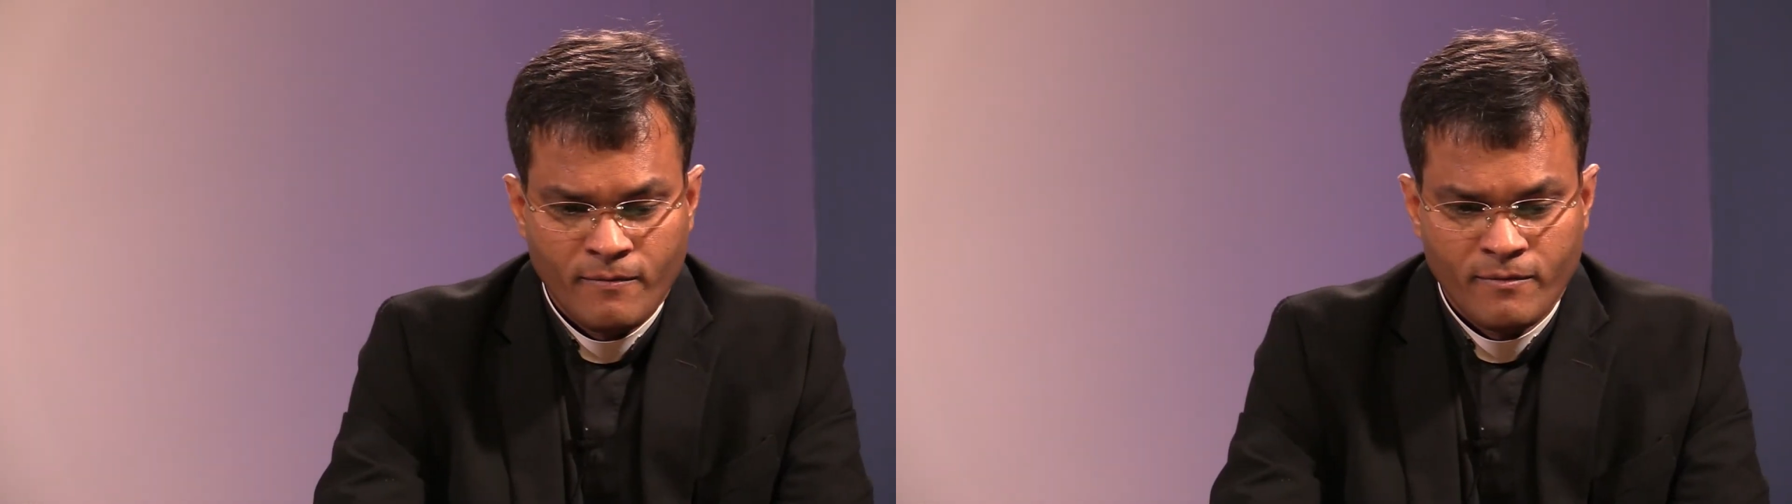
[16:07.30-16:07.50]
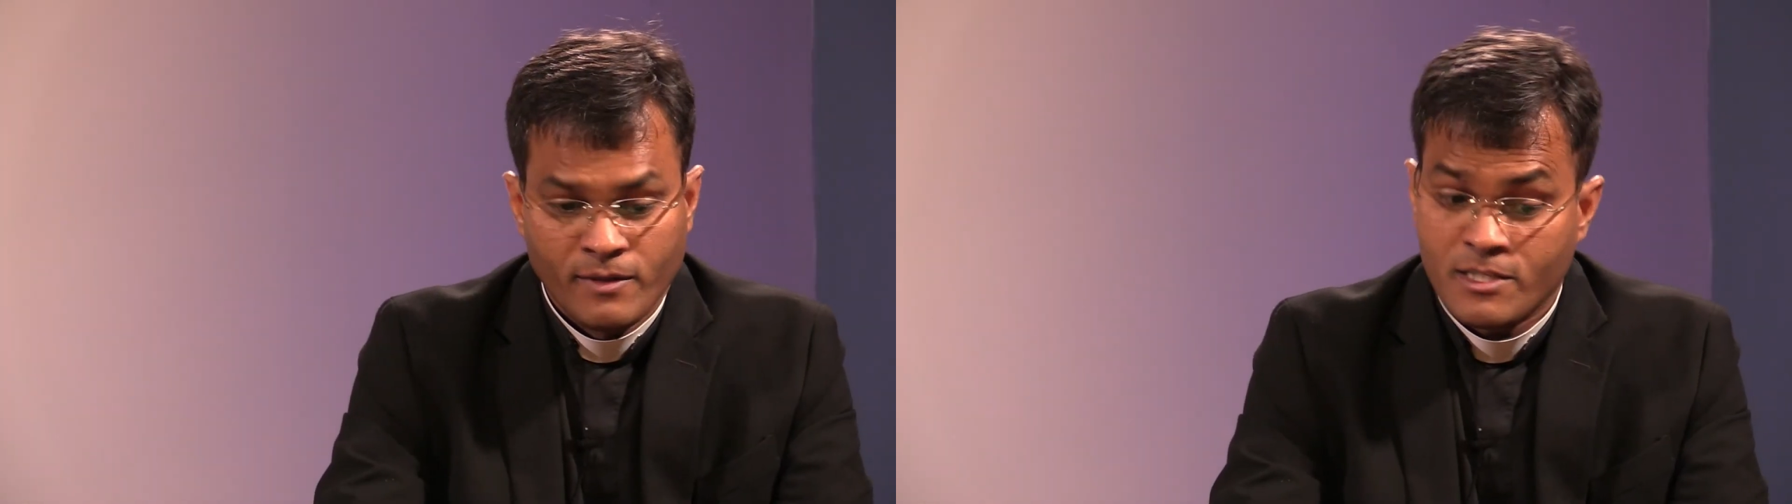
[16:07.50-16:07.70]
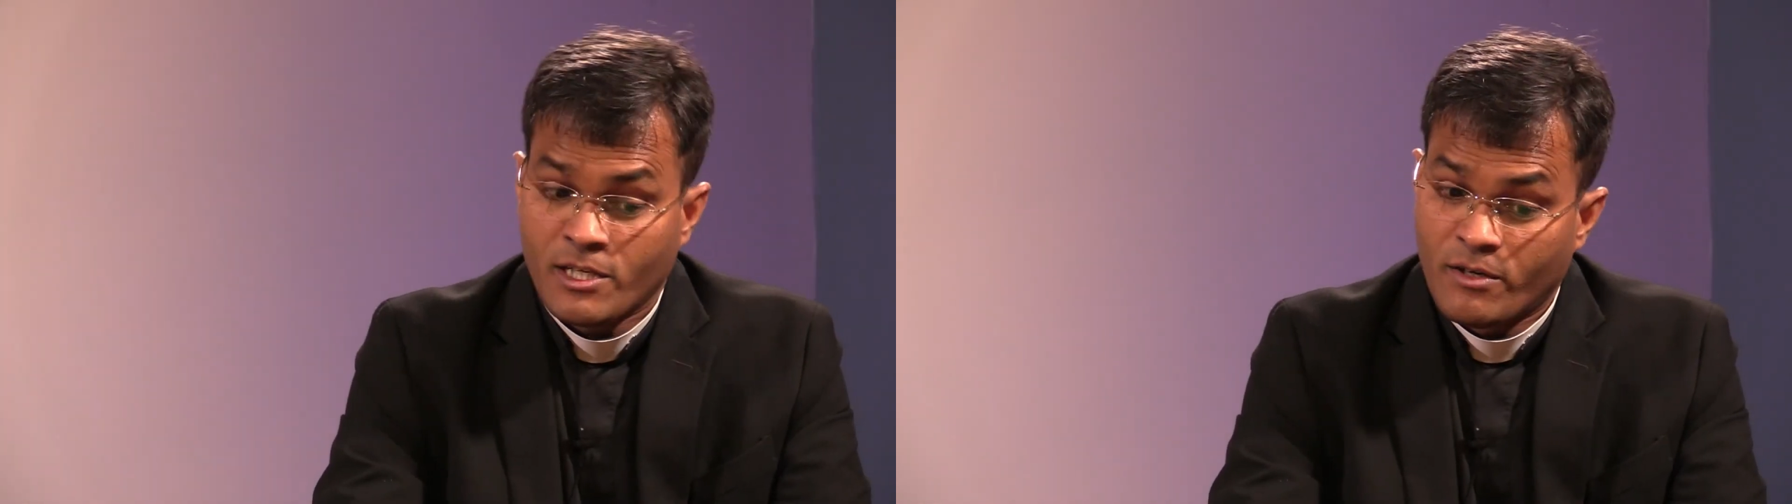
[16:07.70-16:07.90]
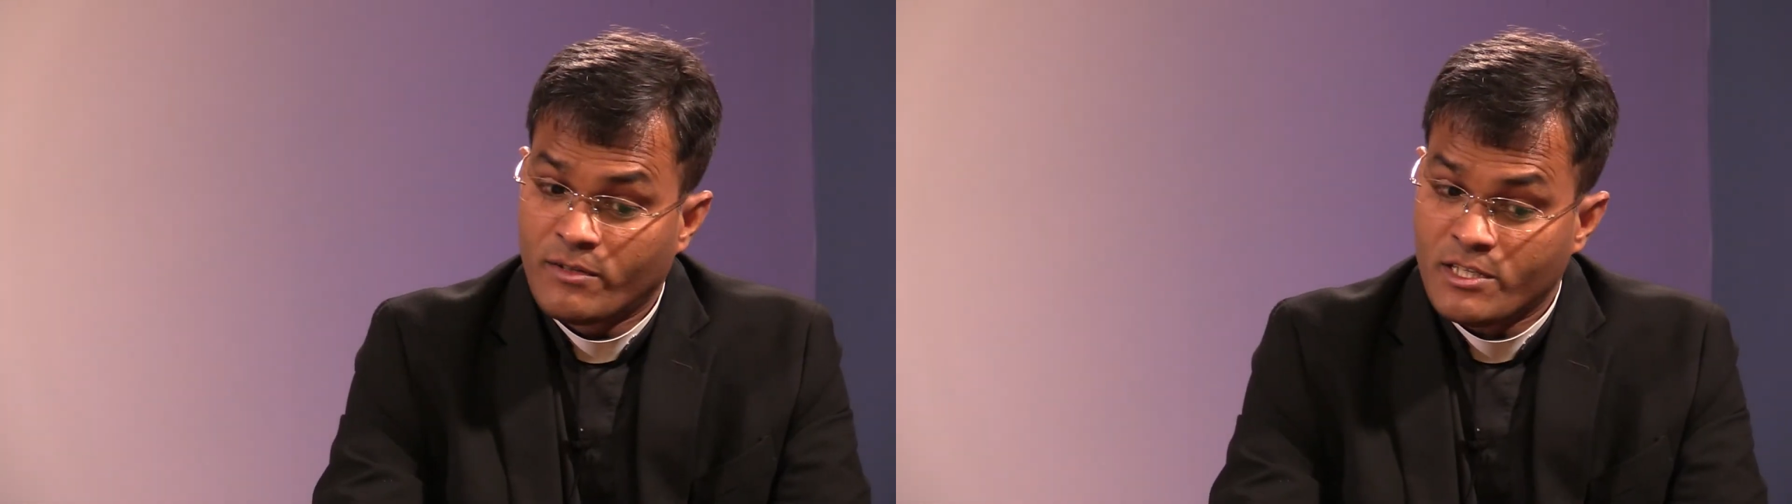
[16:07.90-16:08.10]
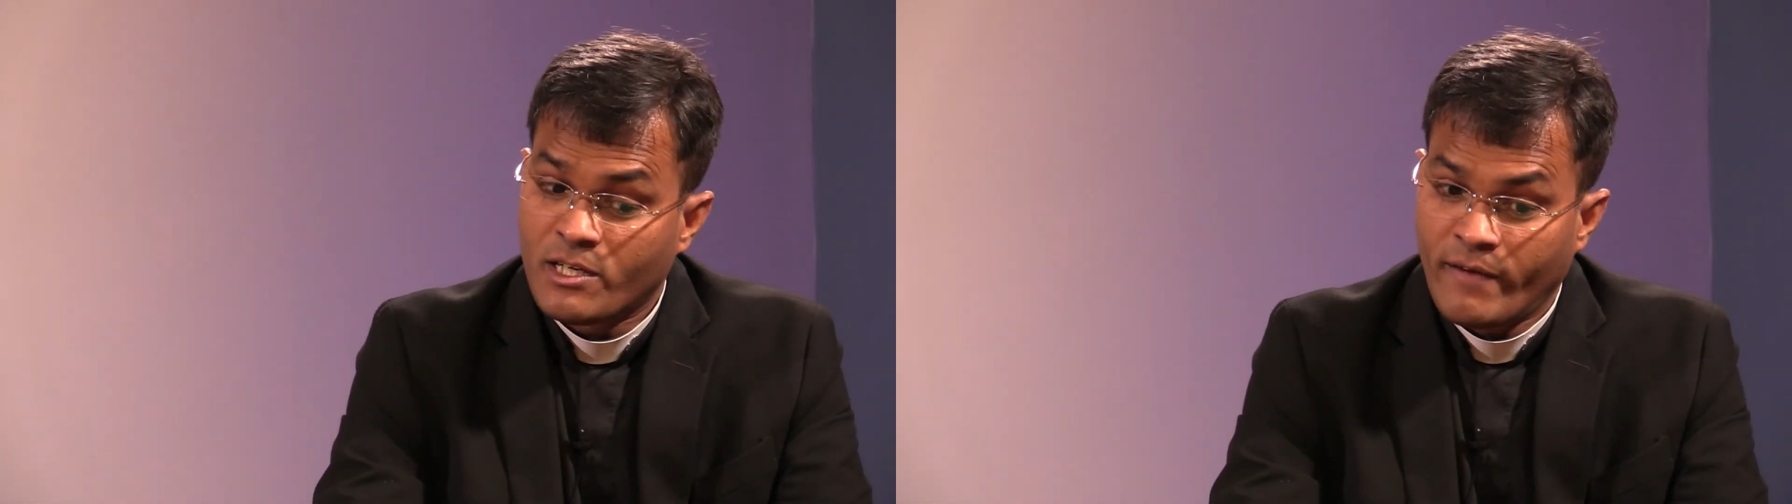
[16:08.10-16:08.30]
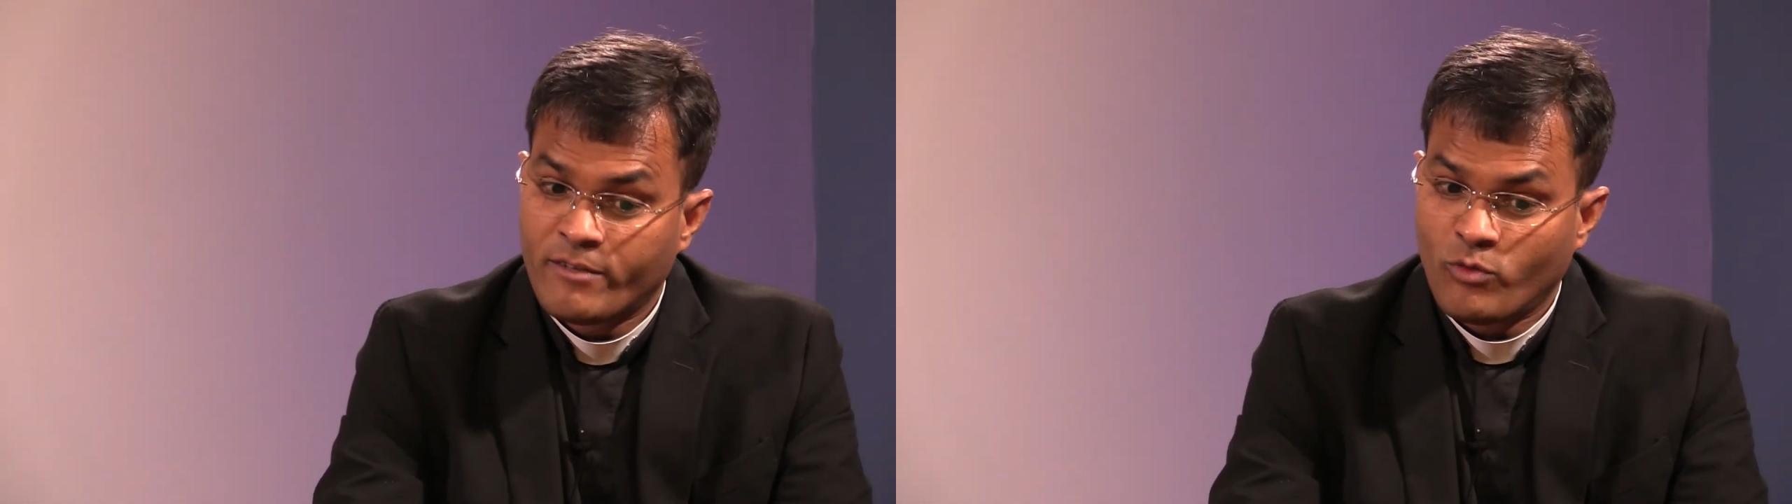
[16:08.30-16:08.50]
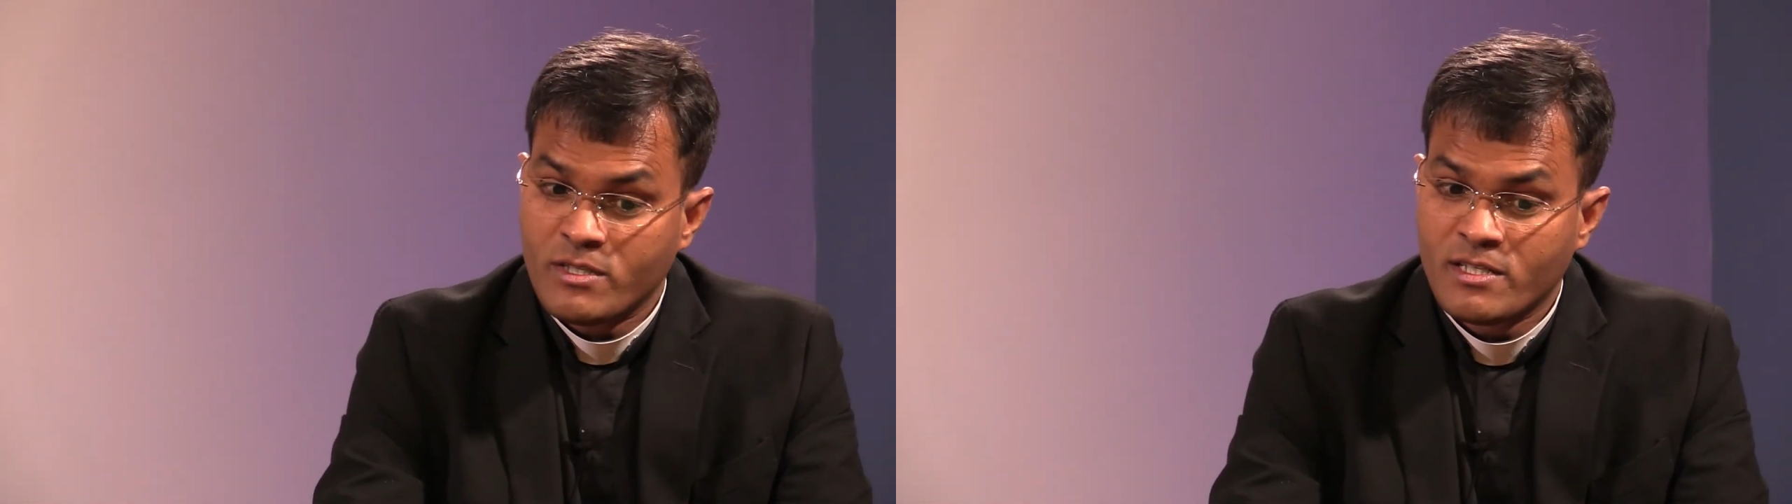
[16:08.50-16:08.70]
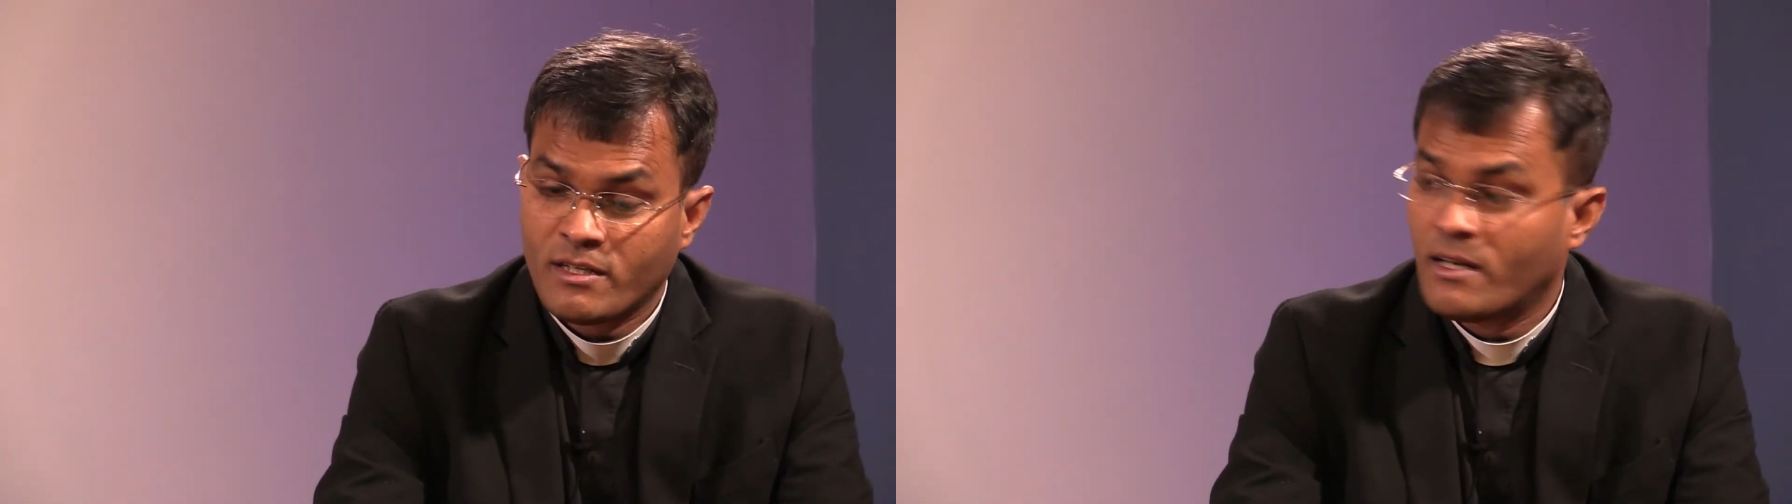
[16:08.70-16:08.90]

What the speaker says: That's a great question,